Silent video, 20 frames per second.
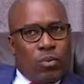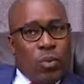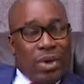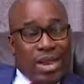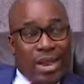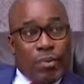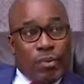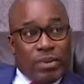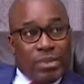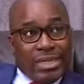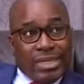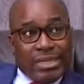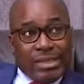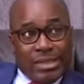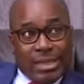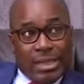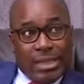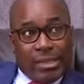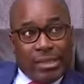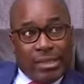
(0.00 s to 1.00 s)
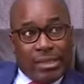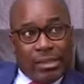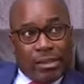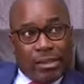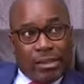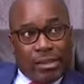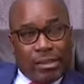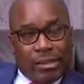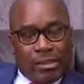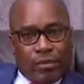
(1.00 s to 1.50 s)
when I was in jail,
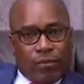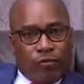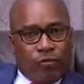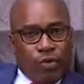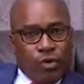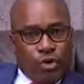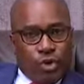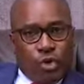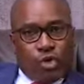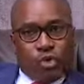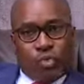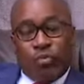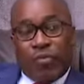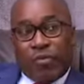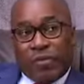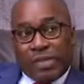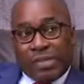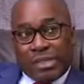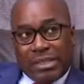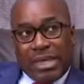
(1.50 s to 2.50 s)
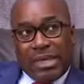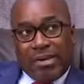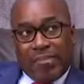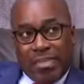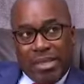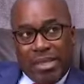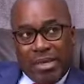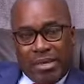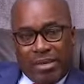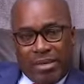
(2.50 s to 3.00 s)
for those who visited
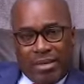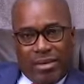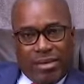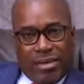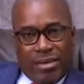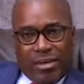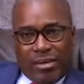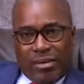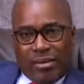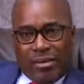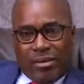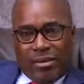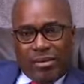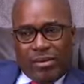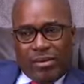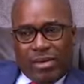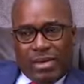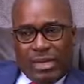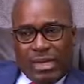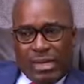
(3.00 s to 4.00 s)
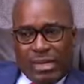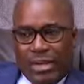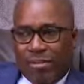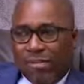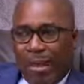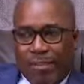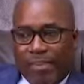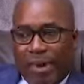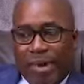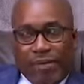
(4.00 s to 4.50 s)
me in
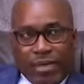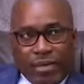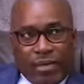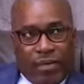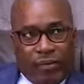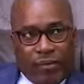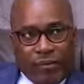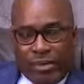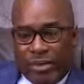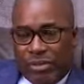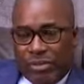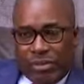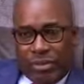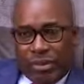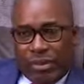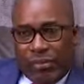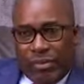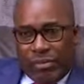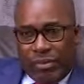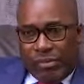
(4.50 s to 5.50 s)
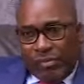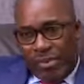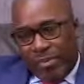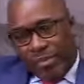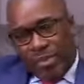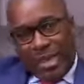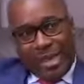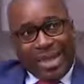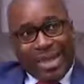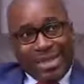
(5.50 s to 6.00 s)
my private conversations, even with
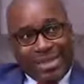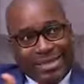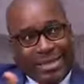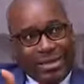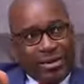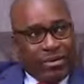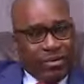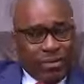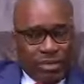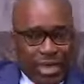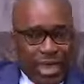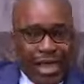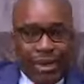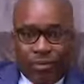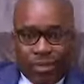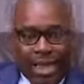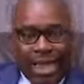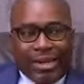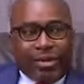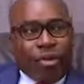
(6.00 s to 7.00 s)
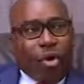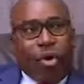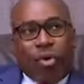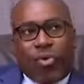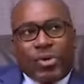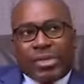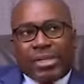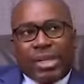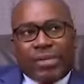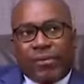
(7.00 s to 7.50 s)
people like Atia, I'd
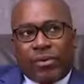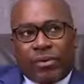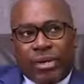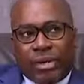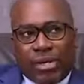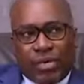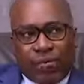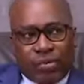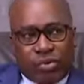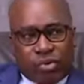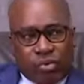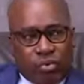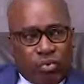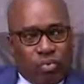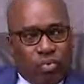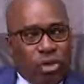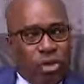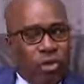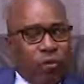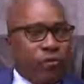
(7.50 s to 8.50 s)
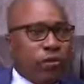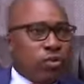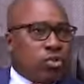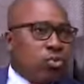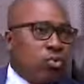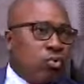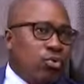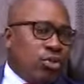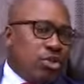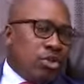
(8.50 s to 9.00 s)
always advocated for school
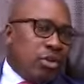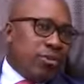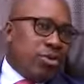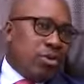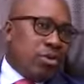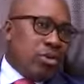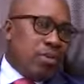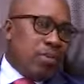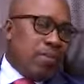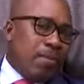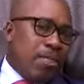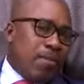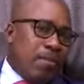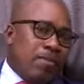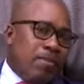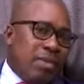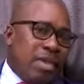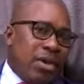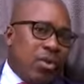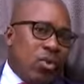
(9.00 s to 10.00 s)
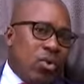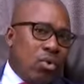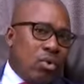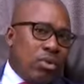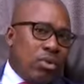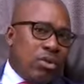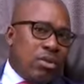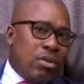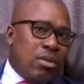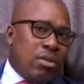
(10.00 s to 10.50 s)
resumption. The
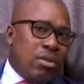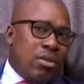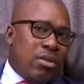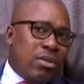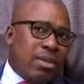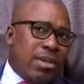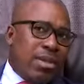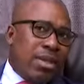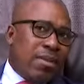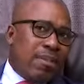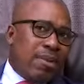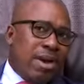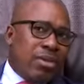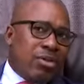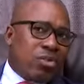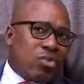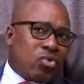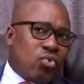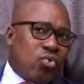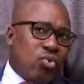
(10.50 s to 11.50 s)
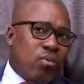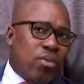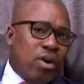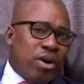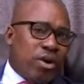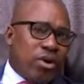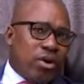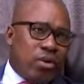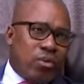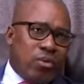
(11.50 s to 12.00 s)
whole thing about school
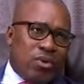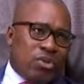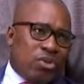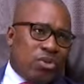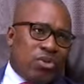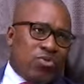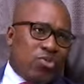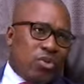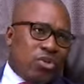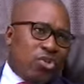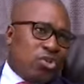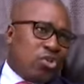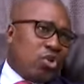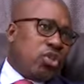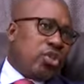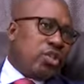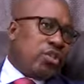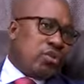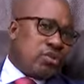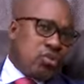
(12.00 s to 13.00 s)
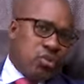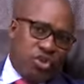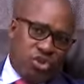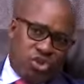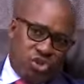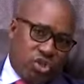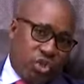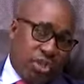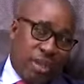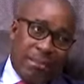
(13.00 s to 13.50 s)
boycott was
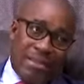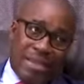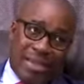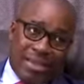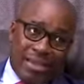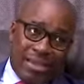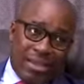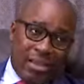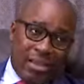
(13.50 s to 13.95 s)
short-termic. It